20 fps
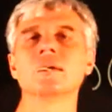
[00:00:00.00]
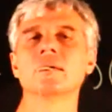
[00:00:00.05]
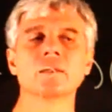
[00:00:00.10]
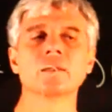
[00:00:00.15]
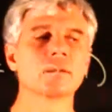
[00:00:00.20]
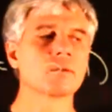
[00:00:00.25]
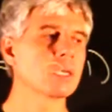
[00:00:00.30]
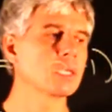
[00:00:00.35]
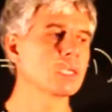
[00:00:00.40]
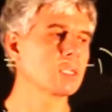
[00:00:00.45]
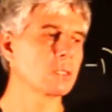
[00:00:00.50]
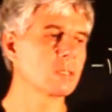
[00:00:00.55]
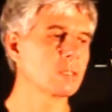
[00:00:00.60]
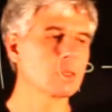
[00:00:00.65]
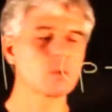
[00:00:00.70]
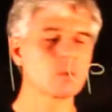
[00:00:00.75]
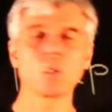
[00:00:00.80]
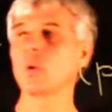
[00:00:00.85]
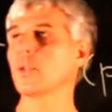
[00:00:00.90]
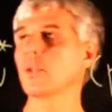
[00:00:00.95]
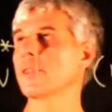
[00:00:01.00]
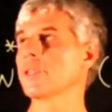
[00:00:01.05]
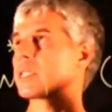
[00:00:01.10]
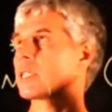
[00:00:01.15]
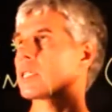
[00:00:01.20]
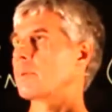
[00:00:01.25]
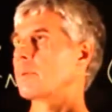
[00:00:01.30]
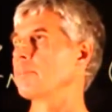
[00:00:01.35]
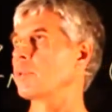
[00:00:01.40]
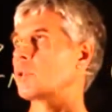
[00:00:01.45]
right? And all these
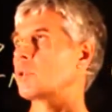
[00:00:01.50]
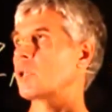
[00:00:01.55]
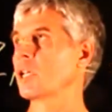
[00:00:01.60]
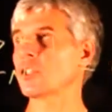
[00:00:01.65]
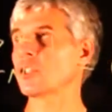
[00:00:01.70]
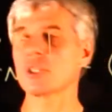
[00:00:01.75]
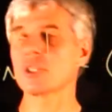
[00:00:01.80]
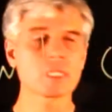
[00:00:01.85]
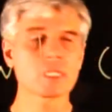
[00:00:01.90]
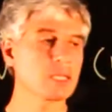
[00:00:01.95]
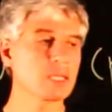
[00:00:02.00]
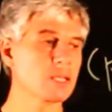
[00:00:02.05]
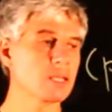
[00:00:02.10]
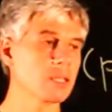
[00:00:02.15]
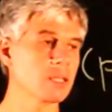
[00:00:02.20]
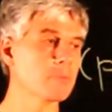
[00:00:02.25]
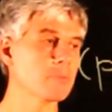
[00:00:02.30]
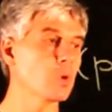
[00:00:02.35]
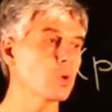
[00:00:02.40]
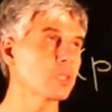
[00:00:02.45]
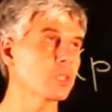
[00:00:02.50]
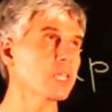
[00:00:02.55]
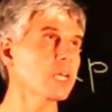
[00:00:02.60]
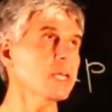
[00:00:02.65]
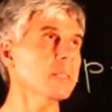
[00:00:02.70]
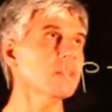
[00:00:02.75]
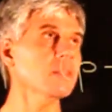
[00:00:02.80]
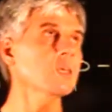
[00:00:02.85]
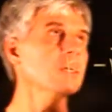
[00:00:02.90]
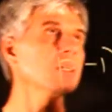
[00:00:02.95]
computations are done mod
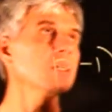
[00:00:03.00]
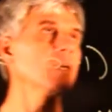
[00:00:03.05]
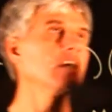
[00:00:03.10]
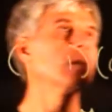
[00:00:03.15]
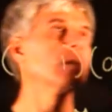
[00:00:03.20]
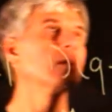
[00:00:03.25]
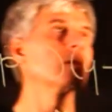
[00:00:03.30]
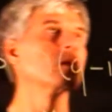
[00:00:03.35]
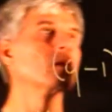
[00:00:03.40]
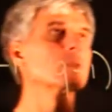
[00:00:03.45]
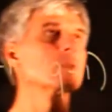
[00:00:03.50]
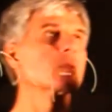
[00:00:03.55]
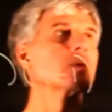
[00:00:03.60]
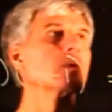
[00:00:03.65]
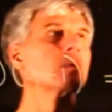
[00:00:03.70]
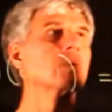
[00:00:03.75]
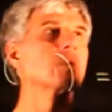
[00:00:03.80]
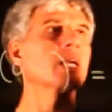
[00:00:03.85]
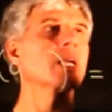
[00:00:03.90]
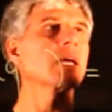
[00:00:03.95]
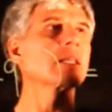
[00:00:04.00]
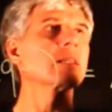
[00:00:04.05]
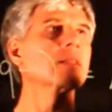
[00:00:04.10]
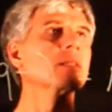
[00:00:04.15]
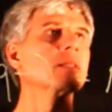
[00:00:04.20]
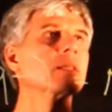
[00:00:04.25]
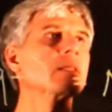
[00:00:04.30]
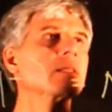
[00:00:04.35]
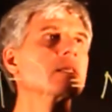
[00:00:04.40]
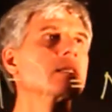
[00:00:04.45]
n. So we get
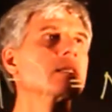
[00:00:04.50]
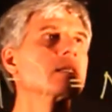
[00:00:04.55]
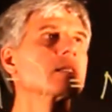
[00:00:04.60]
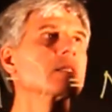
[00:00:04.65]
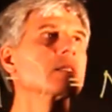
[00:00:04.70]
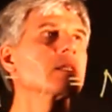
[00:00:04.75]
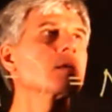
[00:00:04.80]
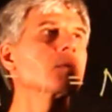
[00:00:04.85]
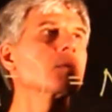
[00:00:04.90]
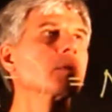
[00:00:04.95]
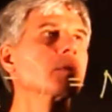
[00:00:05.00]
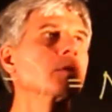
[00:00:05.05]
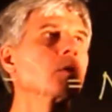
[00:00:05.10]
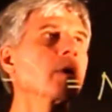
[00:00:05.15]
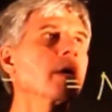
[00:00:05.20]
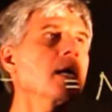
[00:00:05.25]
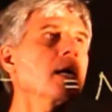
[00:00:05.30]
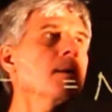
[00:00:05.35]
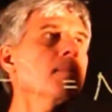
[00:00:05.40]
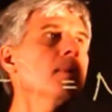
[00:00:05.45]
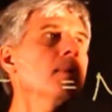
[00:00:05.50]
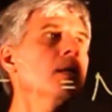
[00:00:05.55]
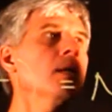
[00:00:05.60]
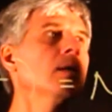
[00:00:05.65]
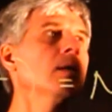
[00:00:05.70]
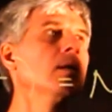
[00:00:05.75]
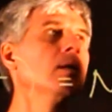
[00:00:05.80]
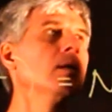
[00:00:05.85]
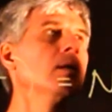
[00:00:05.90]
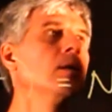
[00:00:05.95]
that this is equal to m
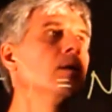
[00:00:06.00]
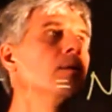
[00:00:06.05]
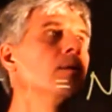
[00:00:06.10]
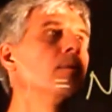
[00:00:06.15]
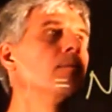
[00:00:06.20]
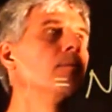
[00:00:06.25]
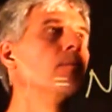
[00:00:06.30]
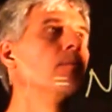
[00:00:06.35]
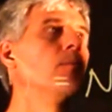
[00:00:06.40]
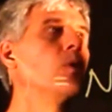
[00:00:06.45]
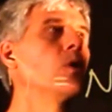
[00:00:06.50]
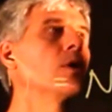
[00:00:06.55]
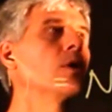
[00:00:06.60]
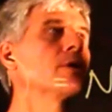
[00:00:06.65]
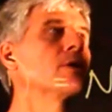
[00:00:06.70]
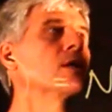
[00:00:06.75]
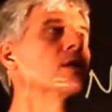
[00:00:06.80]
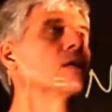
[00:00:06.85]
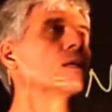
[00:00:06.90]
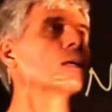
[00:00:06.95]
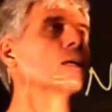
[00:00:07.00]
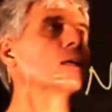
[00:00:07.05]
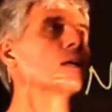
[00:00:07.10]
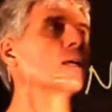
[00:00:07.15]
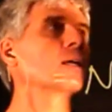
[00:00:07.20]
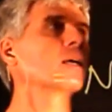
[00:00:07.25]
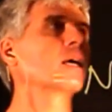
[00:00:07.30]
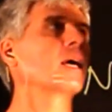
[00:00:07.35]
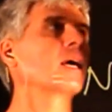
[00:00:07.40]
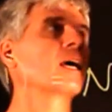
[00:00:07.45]
mod
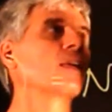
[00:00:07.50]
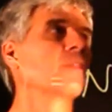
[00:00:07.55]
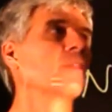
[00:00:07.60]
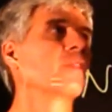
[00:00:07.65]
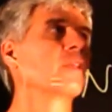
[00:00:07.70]
n.